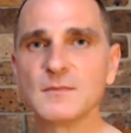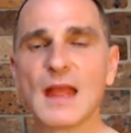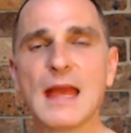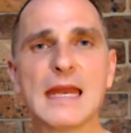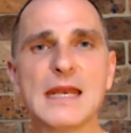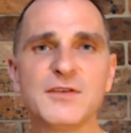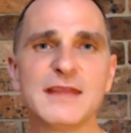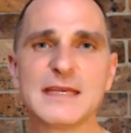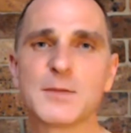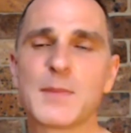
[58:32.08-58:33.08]
And if you
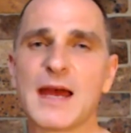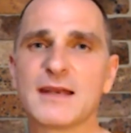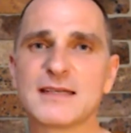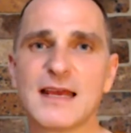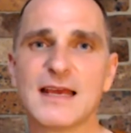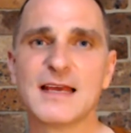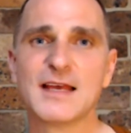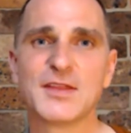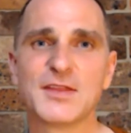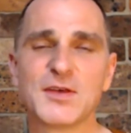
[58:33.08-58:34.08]
think about it,
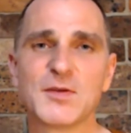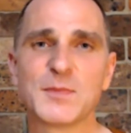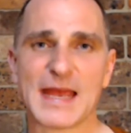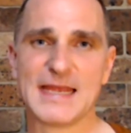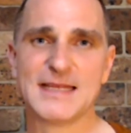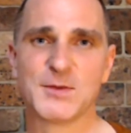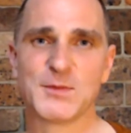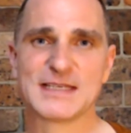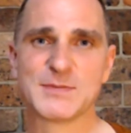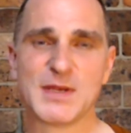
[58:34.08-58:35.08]
the pain that
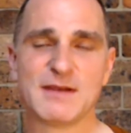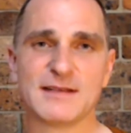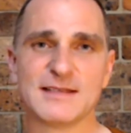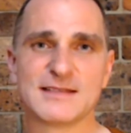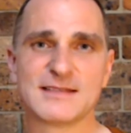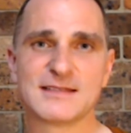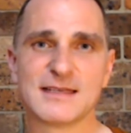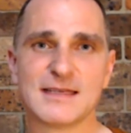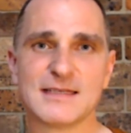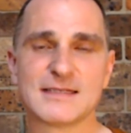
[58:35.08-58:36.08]
we experience
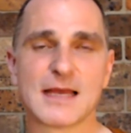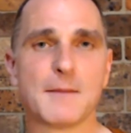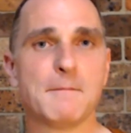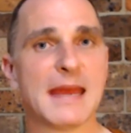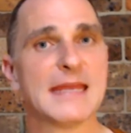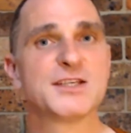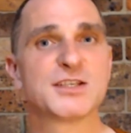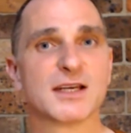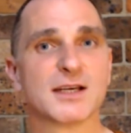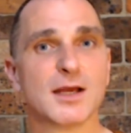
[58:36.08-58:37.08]
is a
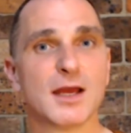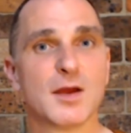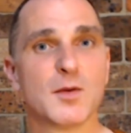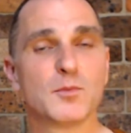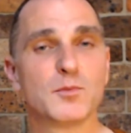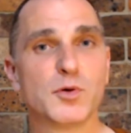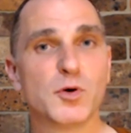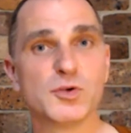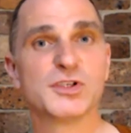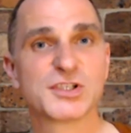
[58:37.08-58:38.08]
major
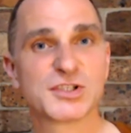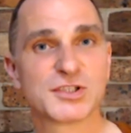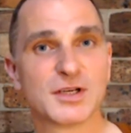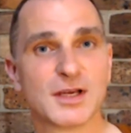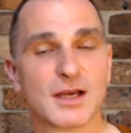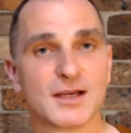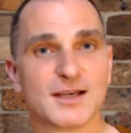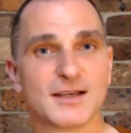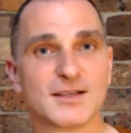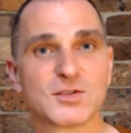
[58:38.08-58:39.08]
push
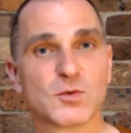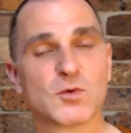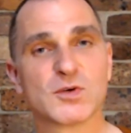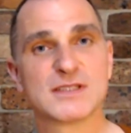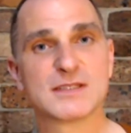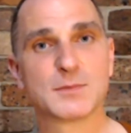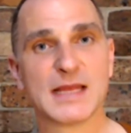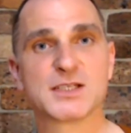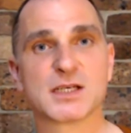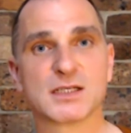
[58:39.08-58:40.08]
towards
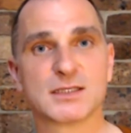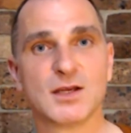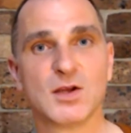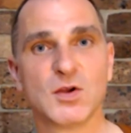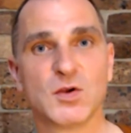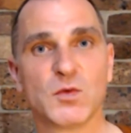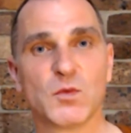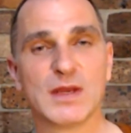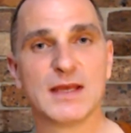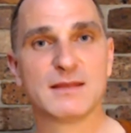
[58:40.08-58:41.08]
pleasure.
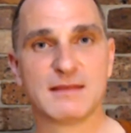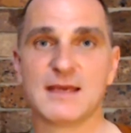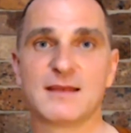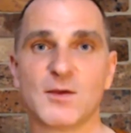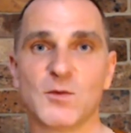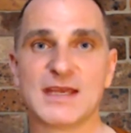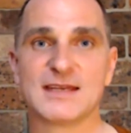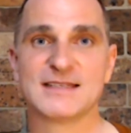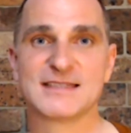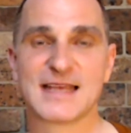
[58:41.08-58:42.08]
We think that we
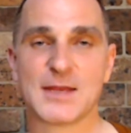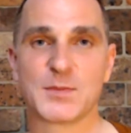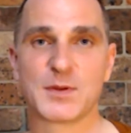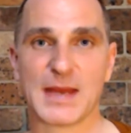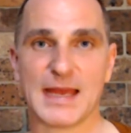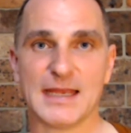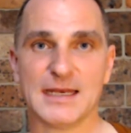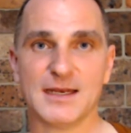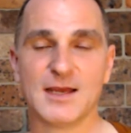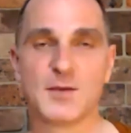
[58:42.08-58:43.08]
can escape
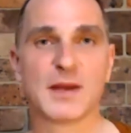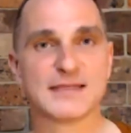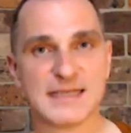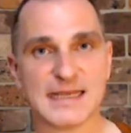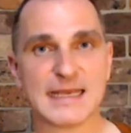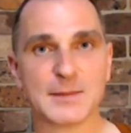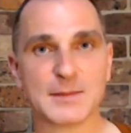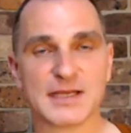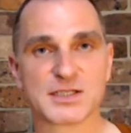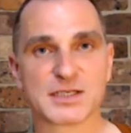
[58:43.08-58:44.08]
pain by seeking
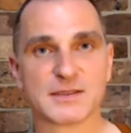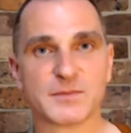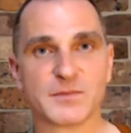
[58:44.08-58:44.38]
pleasure.